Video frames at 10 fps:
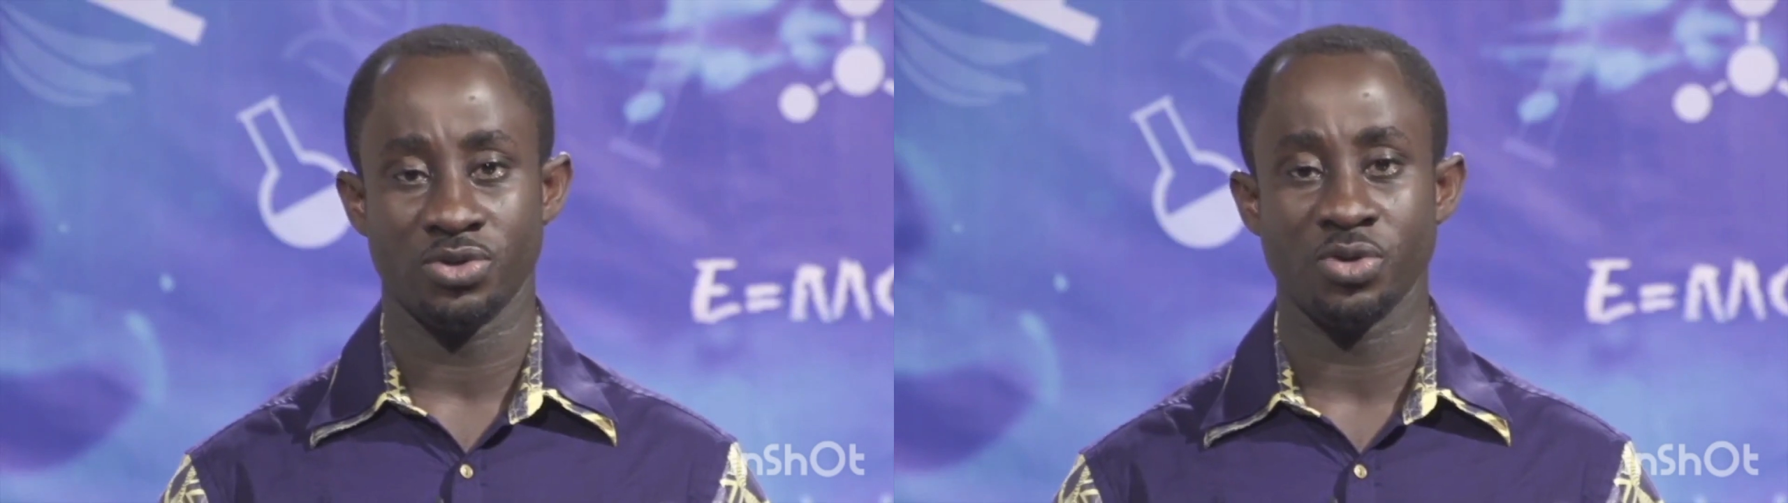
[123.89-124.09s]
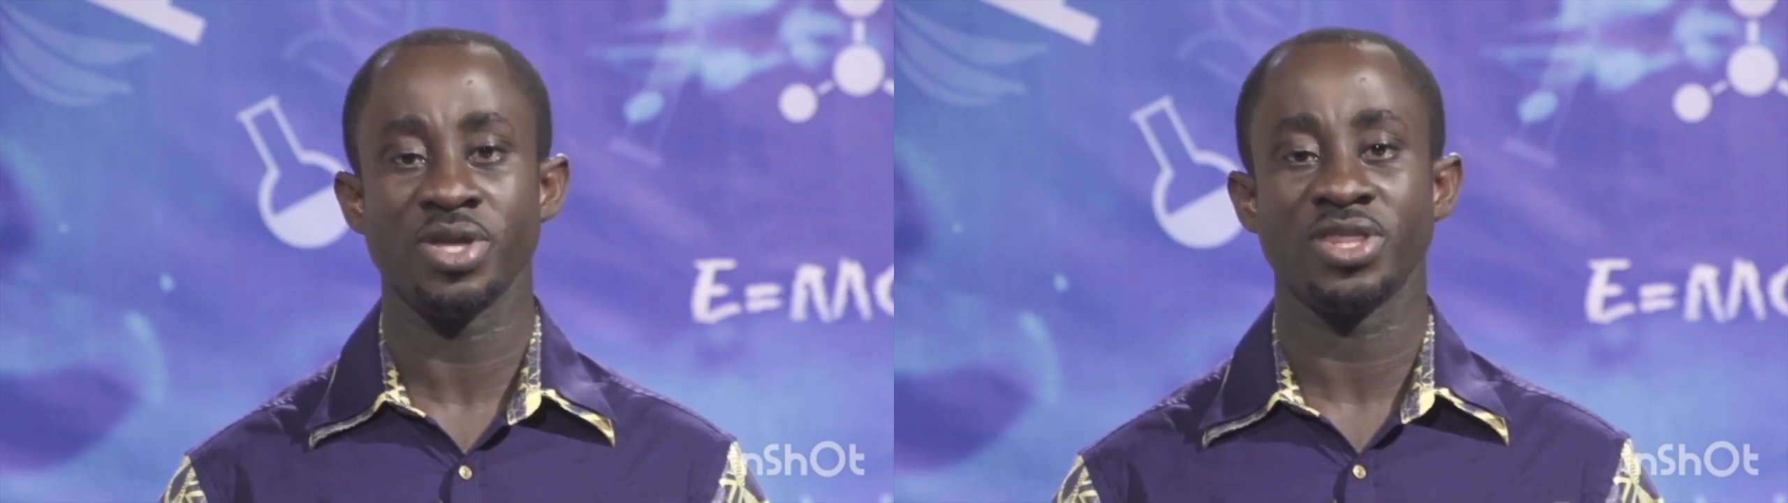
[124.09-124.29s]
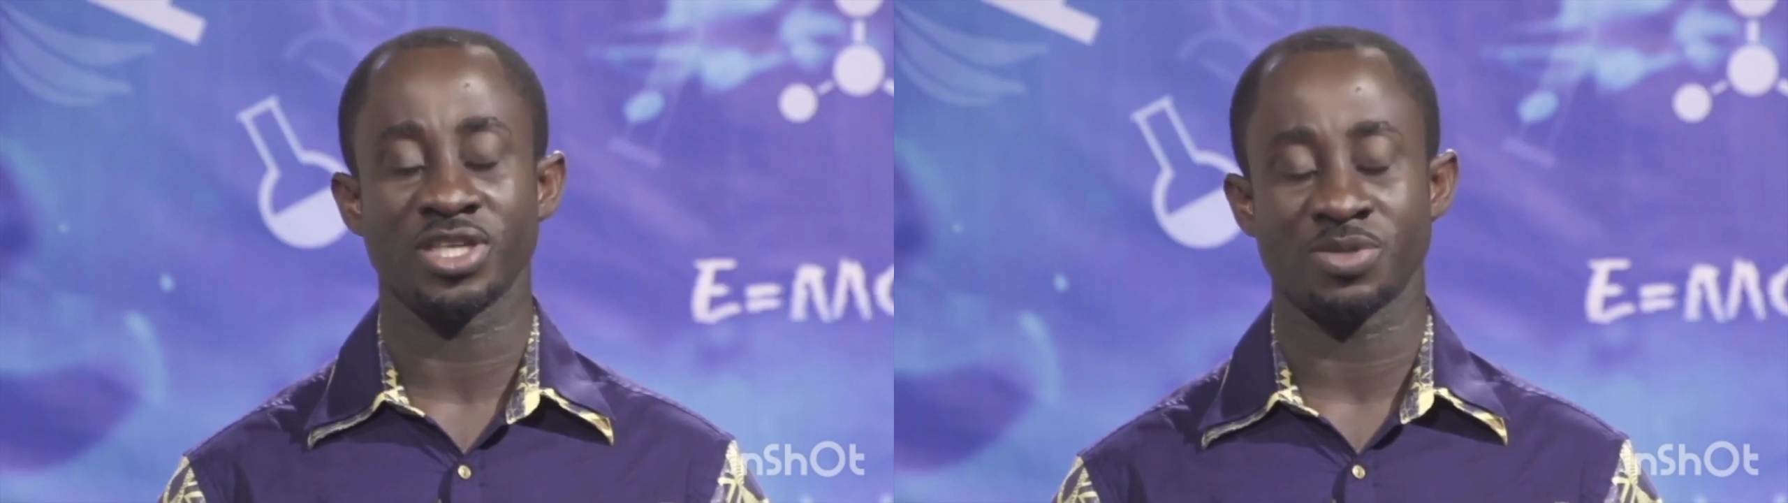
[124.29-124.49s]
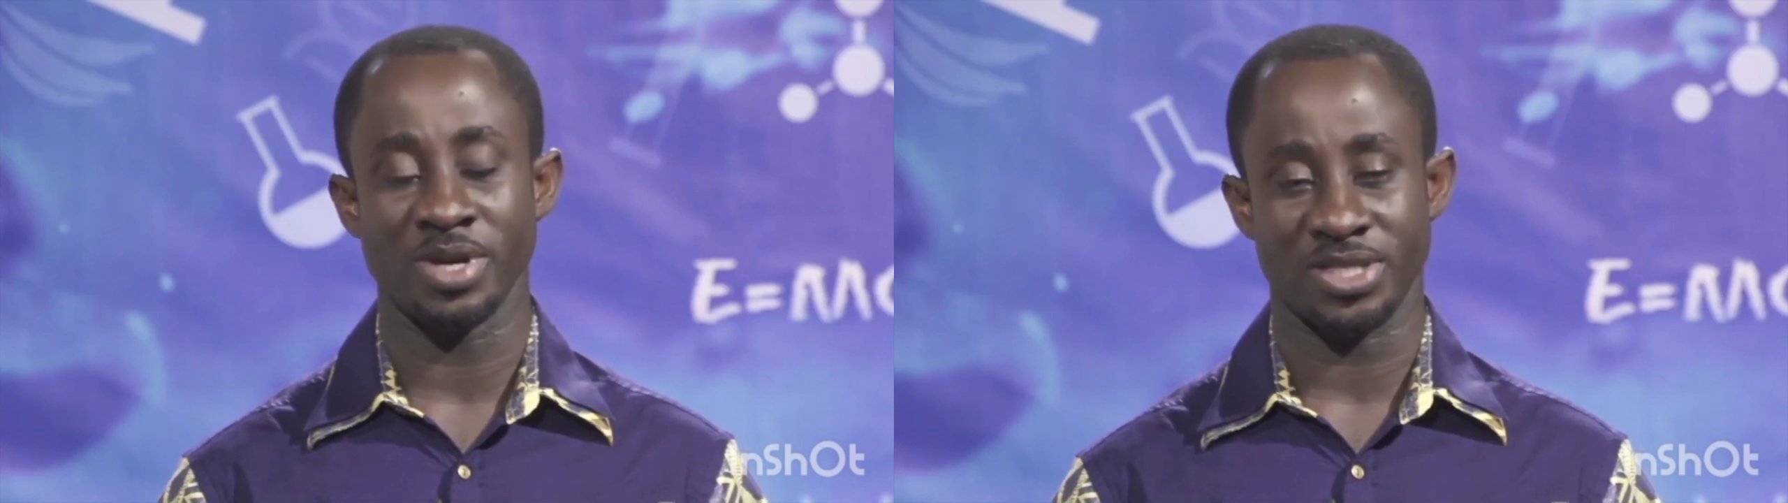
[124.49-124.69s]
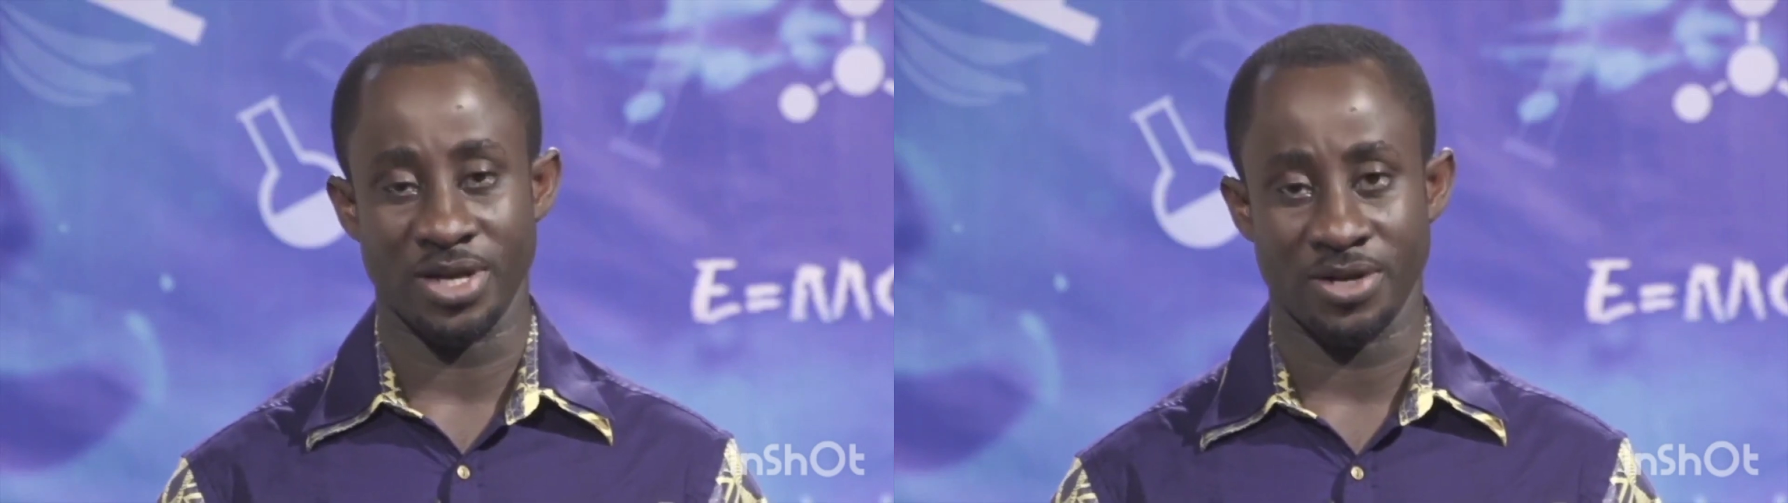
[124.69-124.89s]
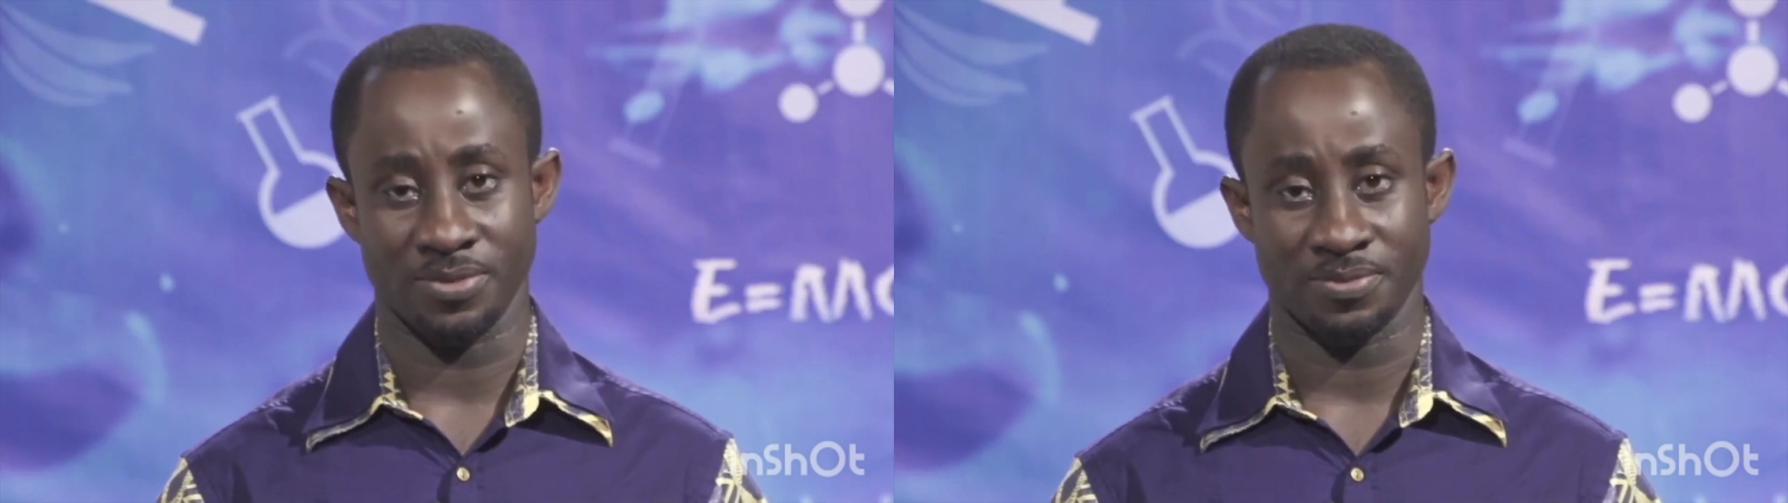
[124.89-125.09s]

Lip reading: during this method.